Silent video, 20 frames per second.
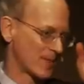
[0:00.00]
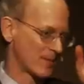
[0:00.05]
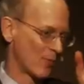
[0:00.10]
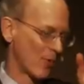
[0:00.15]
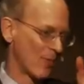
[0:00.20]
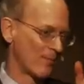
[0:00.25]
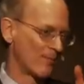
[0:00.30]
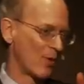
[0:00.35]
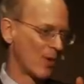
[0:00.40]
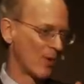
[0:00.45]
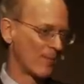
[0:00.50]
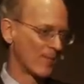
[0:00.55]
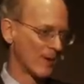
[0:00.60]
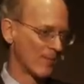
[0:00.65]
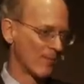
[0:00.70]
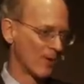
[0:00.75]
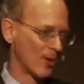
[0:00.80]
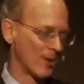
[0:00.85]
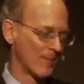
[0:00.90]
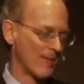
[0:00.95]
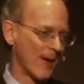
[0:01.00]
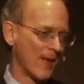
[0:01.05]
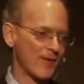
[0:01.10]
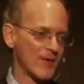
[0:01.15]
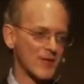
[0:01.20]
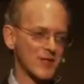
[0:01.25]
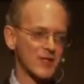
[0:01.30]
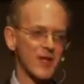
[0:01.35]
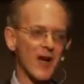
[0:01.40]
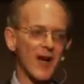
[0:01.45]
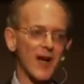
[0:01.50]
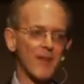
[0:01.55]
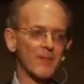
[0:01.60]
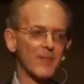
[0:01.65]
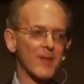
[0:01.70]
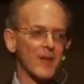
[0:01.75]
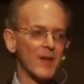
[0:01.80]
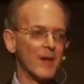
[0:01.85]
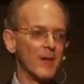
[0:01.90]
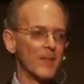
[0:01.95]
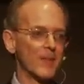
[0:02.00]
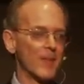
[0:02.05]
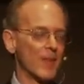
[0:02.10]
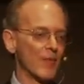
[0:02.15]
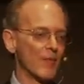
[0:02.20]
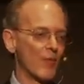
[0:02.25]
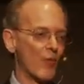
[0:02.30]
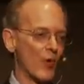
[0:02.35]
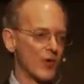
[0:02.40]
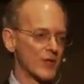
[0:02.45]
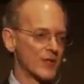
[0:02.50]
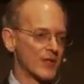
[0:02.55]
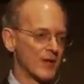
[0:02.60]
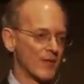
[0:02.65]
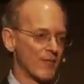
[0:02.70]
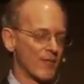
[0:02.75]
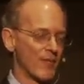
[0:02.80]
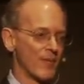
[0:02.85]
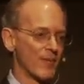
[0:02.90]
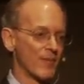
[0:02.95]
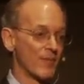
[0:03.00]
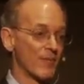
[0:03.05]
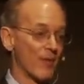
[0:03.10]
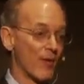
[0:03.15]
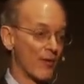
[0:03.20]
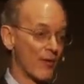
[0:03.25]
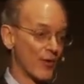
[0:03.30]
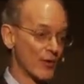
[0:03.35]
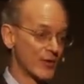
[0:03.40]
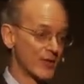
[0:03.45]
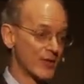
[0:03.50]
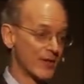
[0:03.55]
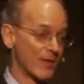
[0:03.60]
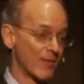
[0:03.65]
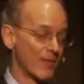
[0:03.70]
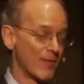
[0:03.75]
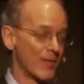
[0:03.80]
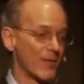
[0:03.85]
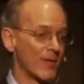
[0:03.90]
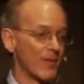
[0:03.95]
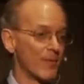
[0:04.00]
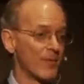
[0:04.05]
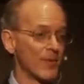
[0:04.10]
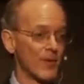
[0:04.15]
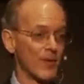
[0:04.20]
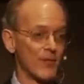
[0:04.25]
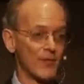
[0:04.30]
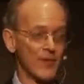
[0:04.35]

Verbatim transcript: much more permeable about this time. 14th, the 13th, the